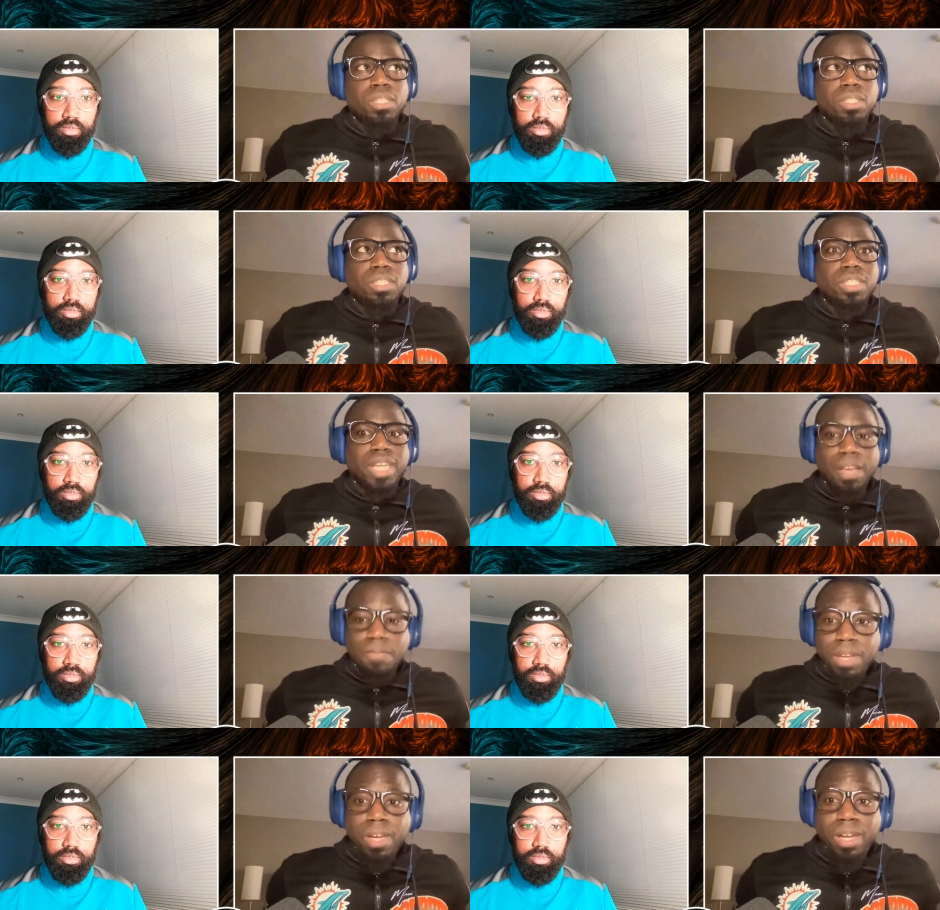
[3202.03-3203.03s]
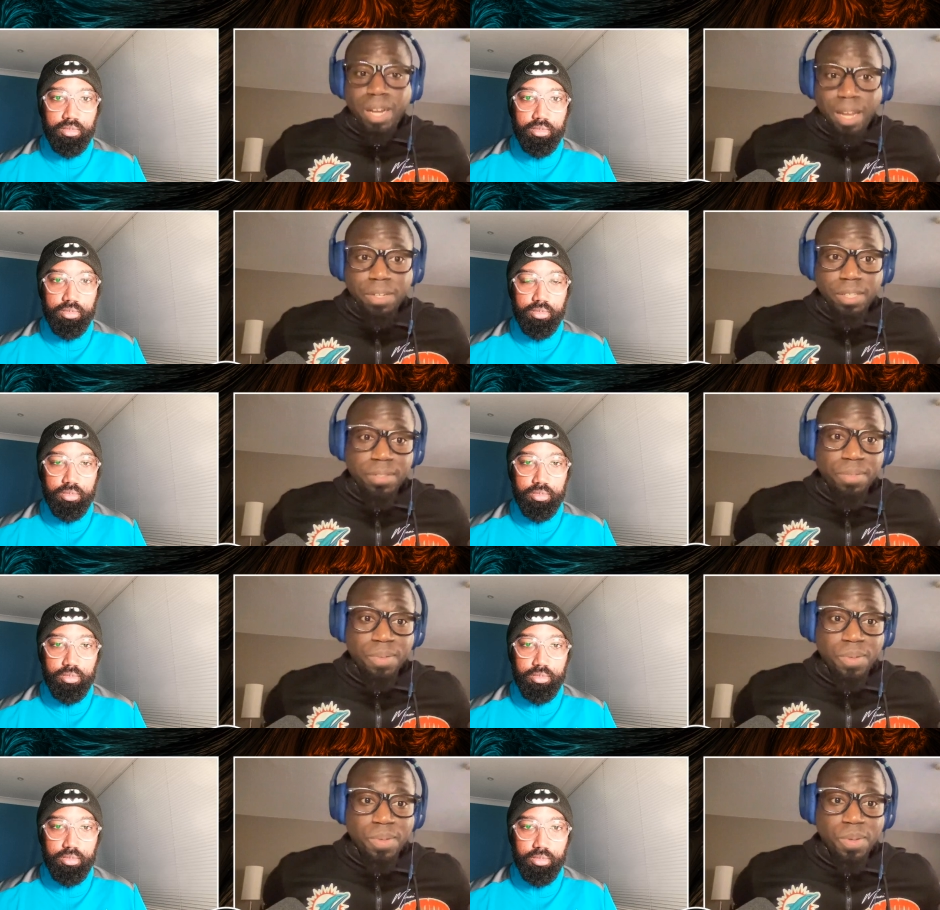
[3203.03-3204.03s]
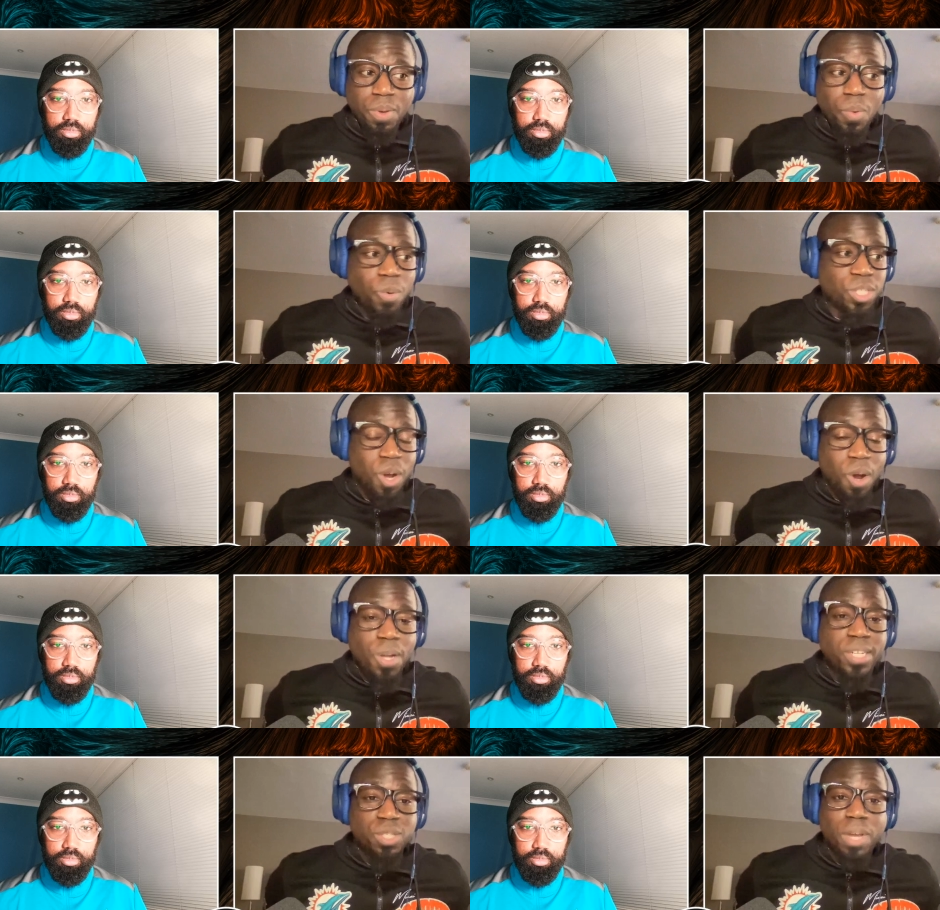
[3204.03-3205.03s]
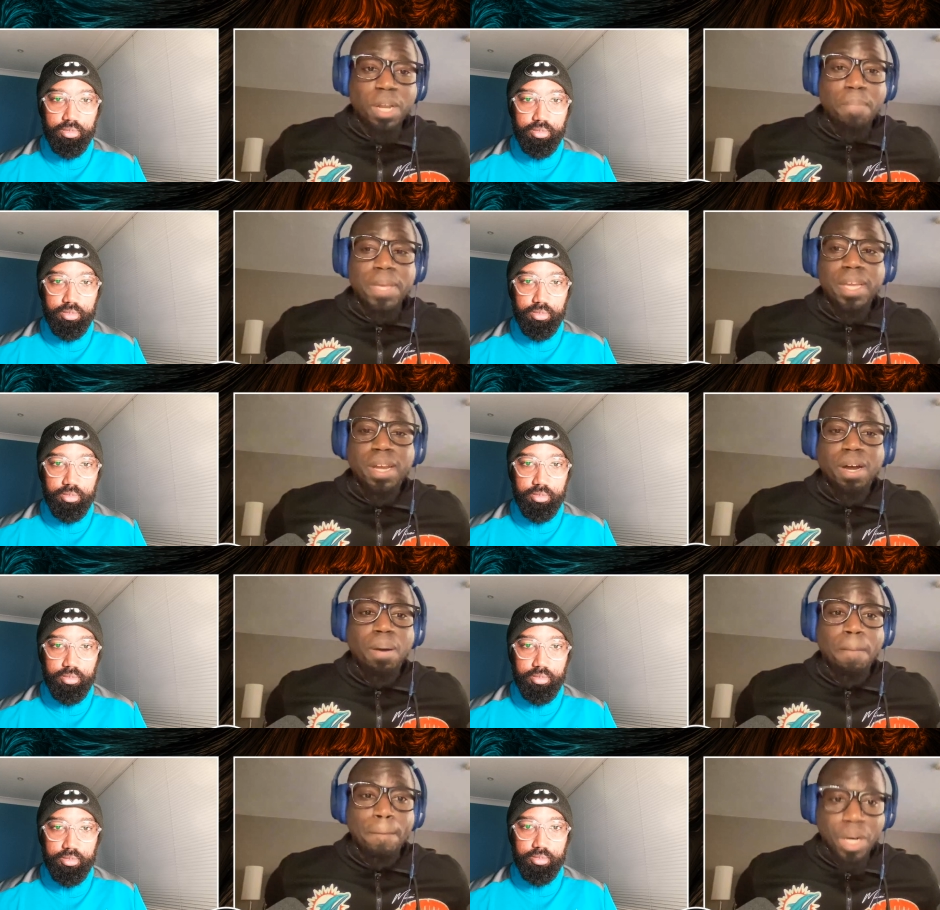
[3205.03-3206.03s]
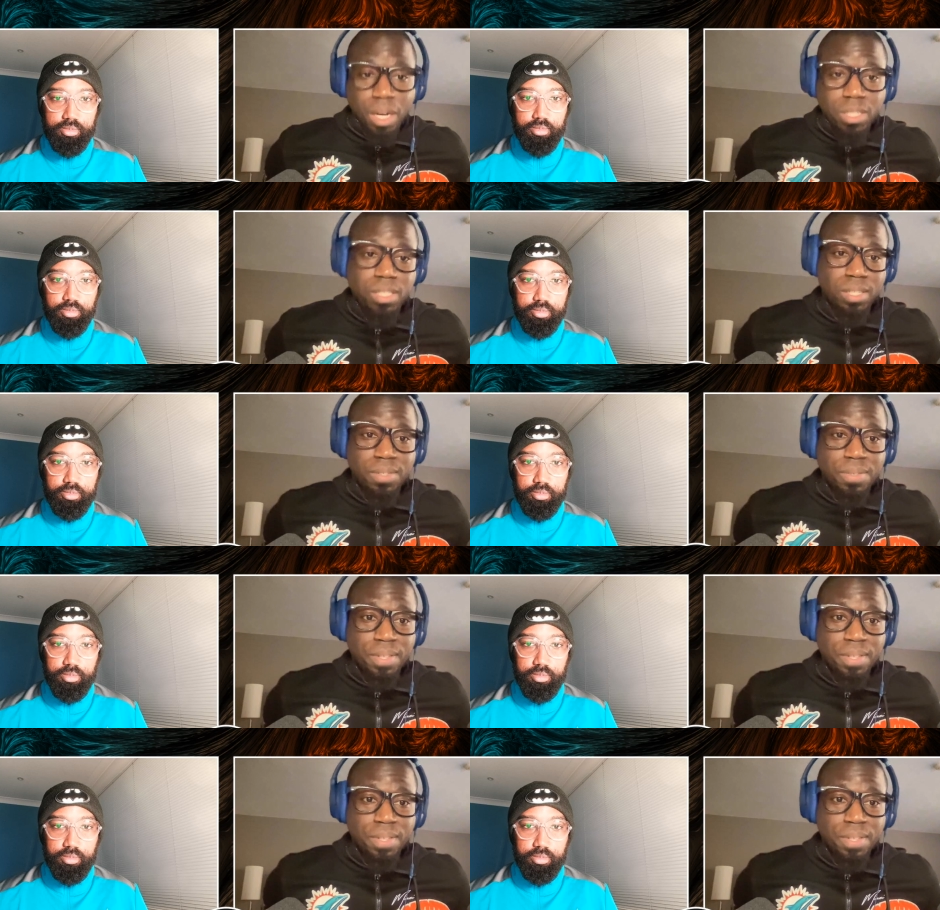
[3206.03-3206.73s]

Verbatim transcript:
Speaker 1: Jadeveon Clowney was on his way to being a bust.